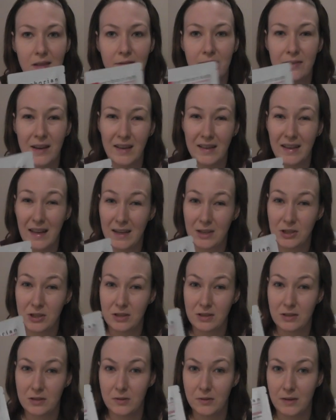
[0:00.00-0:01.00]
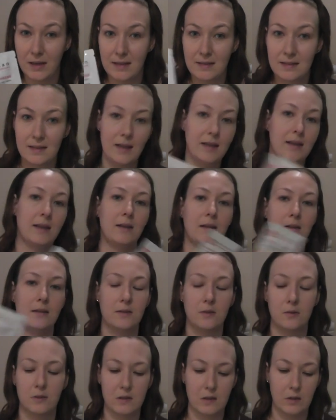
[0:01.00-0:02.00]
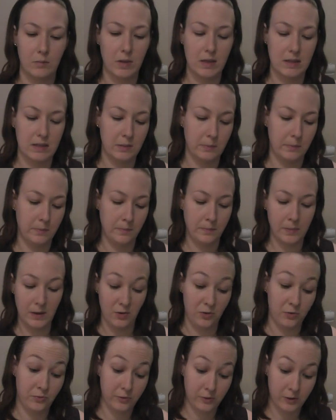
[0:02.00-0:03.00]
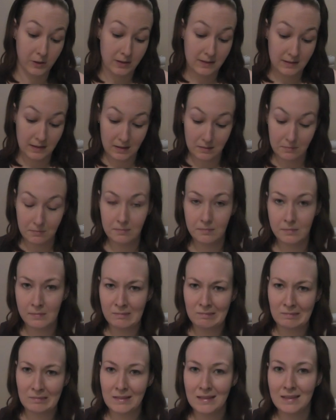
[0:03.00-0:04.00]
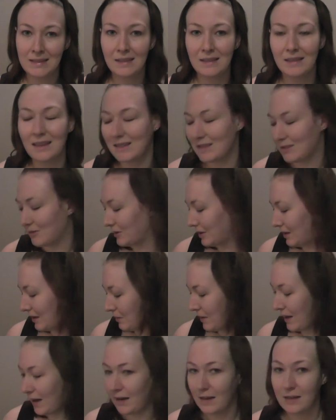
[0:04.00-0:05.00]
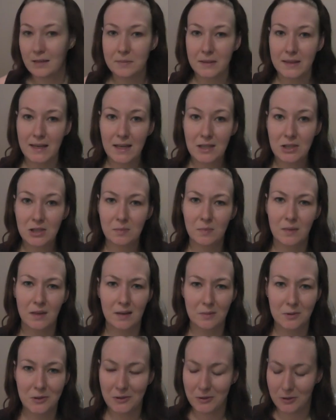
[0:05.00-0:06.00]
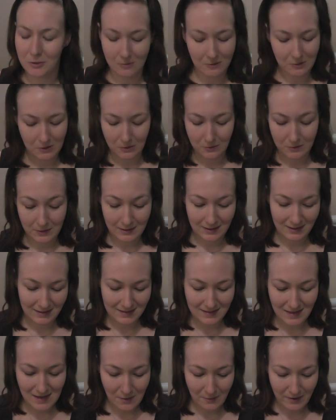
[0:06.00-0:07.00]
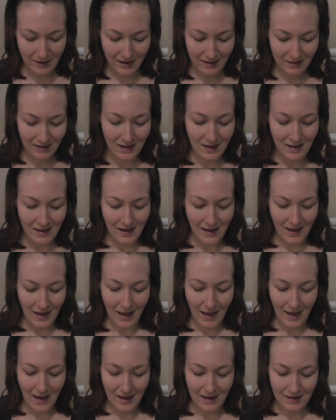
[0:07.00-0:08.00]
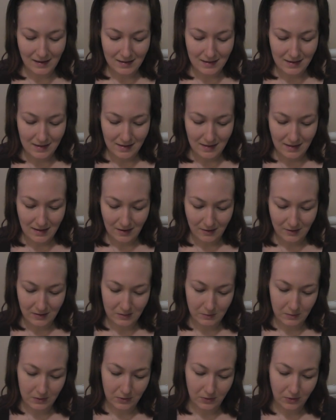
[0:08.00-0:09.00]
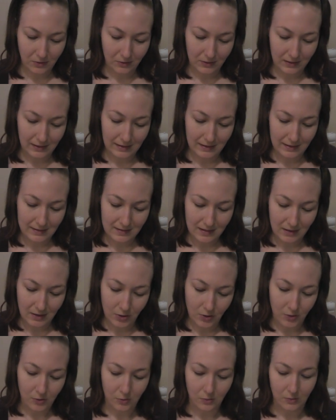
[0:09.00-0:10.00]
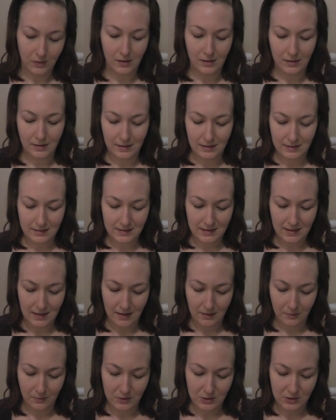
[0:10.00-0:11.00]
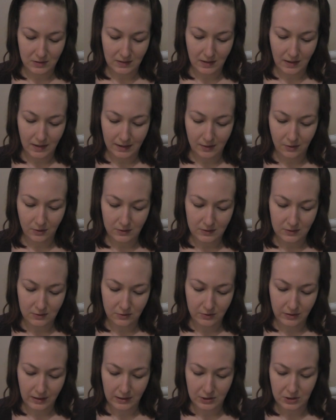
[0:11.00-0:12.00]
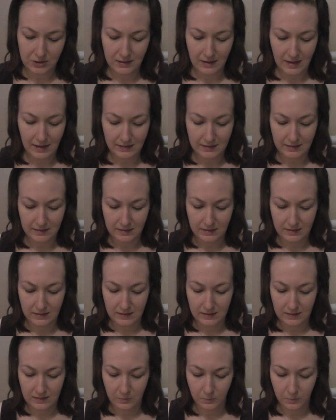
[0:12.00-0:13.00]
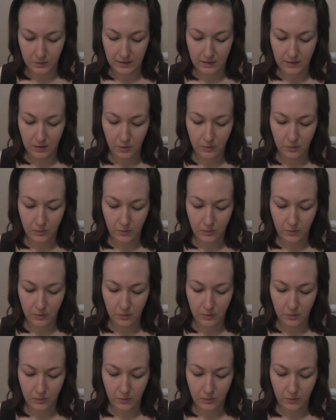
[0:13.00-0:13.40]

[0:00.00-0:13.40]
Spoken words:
foundation to an extent, and is also meant to be good for your skin. That's a really bad explanation, but I'm sure you all know what it is anyway. And there's one called Elixir O Ginseng, which is a high concentration essence with